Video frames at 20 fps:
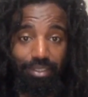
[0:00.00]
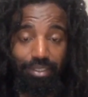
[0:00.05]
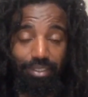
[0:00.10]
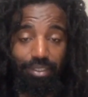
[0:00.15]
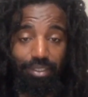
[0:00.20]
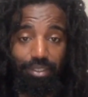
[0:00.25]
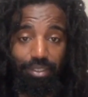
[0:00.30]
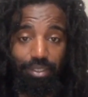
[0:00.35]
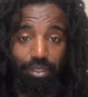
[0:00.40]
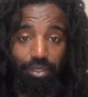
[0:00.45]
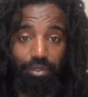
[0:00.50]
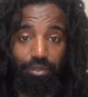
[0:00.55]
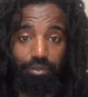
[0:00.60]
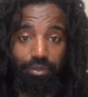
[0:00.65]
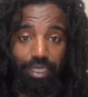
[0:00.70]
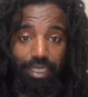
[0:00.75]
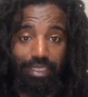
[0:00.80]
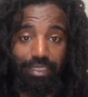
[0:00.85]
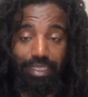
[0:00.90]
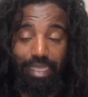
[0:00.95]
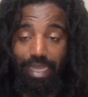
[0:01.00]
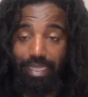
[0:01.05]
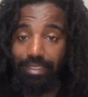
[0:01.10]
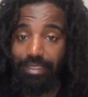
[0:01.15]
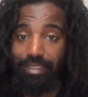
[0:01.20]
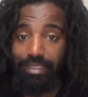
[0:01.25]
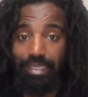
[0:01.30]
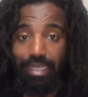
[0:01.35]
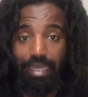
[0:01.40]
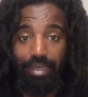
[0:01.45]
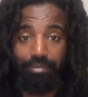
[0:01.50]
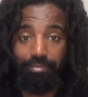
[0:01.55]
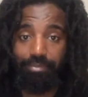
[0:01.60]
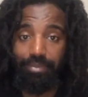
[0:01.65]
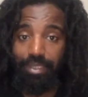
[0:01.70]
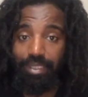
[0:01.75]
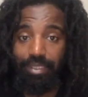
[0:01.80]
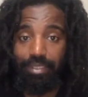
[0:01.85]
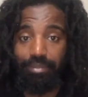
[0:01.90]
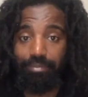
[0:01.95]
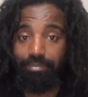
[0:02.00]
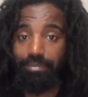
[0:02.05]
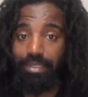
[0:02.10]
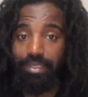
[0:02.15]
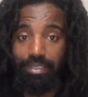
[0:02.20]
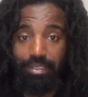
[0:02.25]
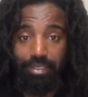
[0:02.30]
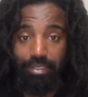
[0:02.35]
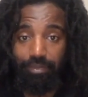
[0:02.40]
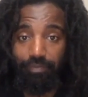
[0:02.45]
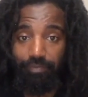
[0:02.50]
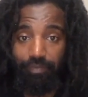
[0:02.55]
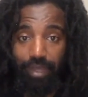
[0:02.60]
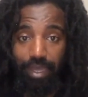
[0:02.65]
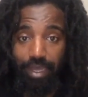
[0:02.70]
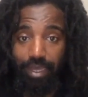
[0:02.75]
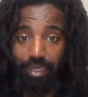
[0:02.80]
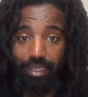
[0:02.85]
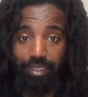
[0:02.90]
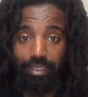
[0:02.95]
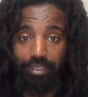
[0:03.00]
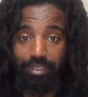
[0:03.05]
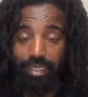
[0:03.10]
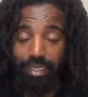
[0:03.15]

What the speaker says: You know, and that's not being mystified.